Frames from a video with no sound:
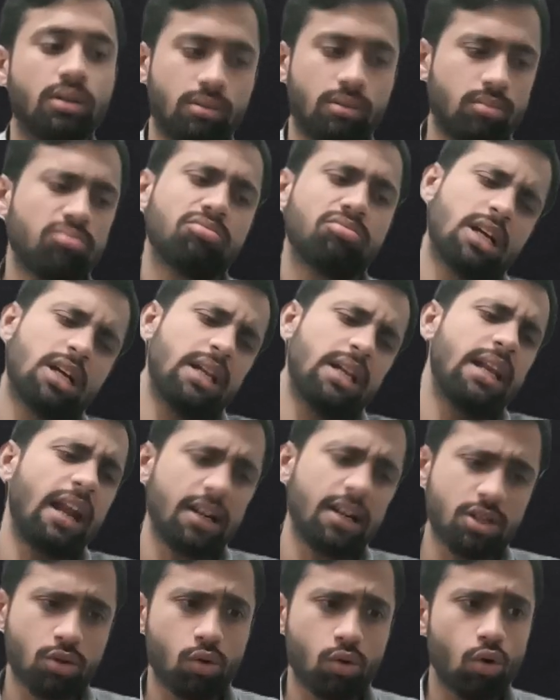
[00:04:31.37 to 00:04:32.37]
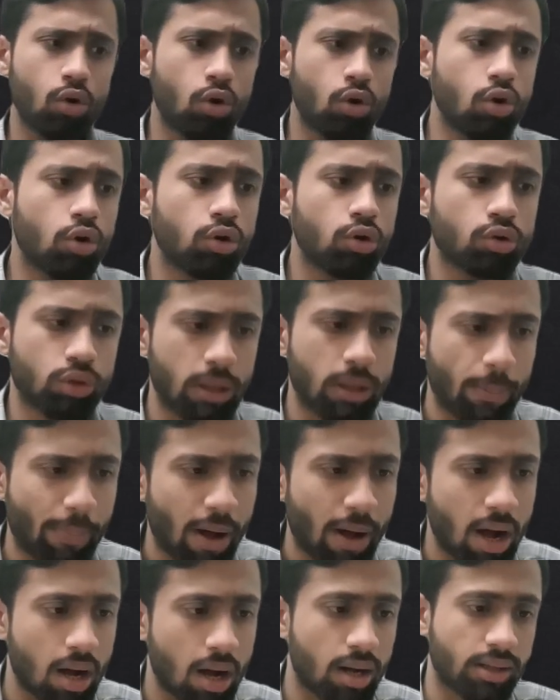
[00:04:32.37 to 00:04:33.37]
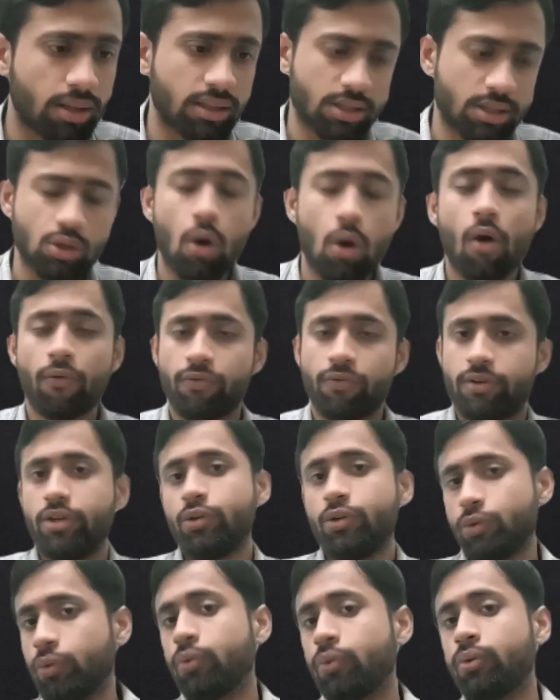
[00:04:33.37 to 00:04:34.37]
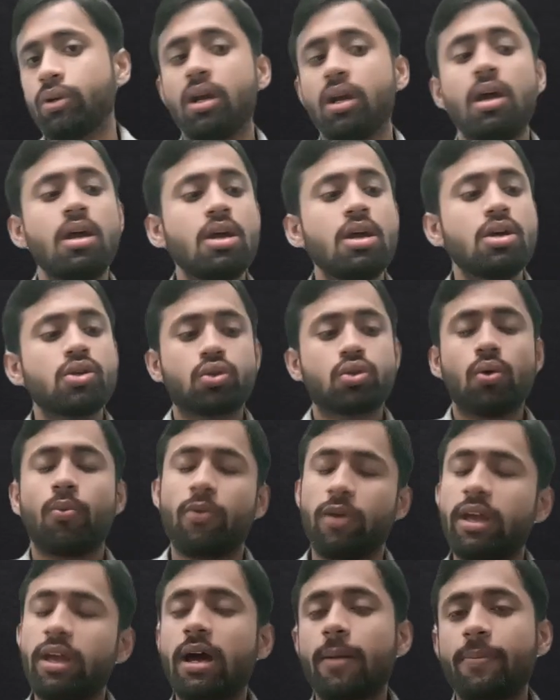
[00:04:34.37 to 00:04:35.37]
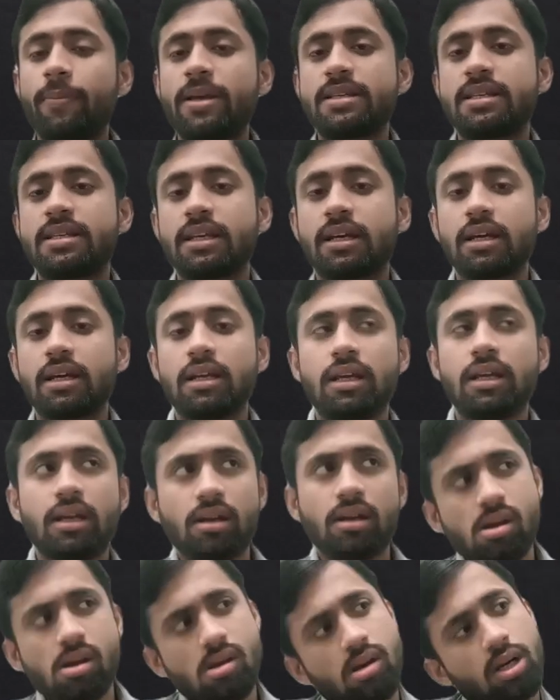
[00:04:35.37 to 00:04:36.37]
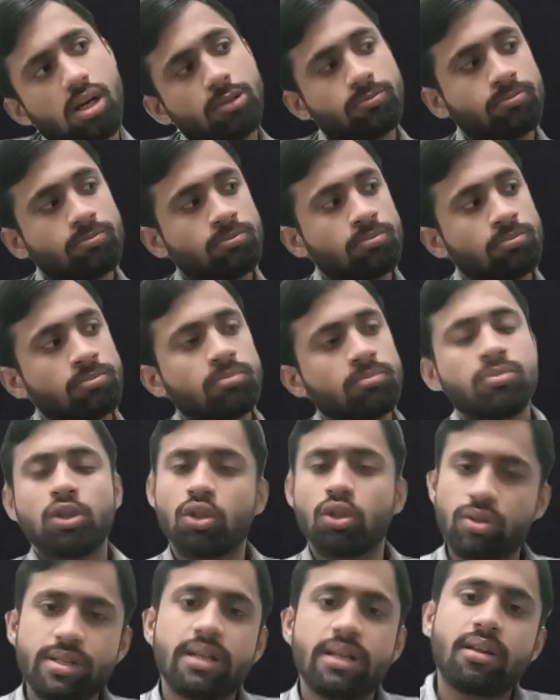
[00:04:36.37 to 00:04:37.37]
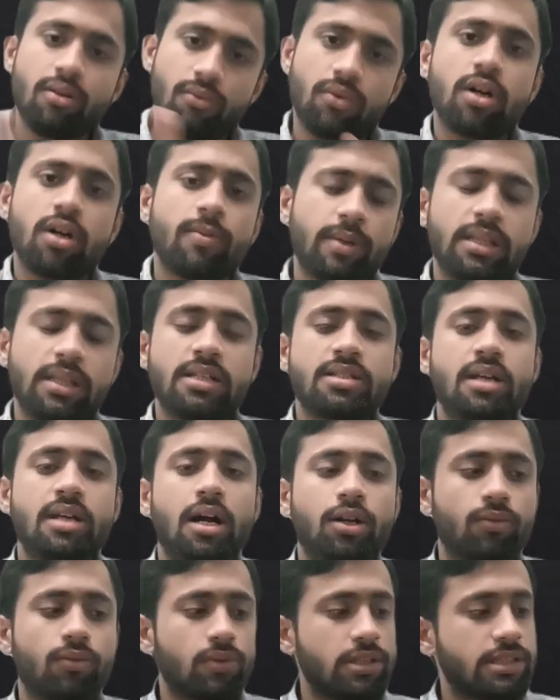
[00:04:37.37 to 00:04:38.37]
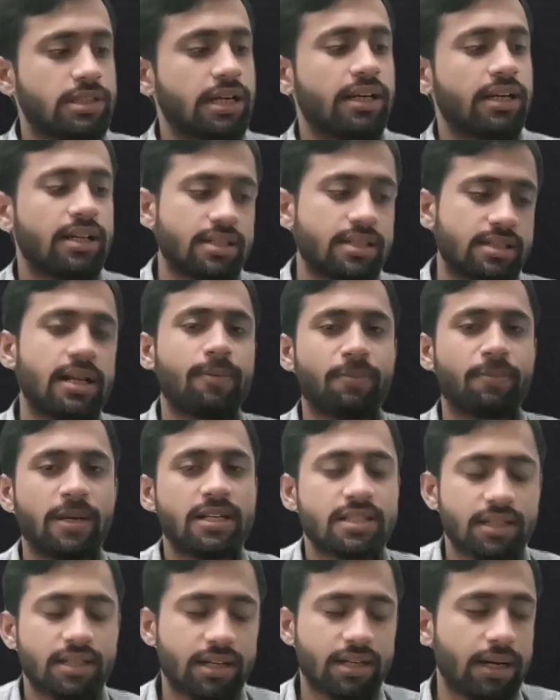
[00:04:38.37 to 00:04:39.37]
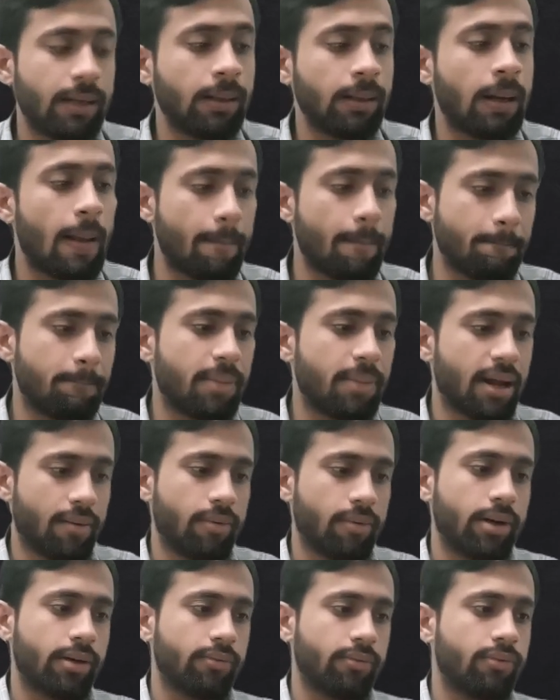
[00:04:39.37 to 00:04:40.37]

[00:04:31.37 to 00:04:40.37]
let's go to the park this afternoon. So we are basically using the verb in the start of the sentence that makes it an imperative.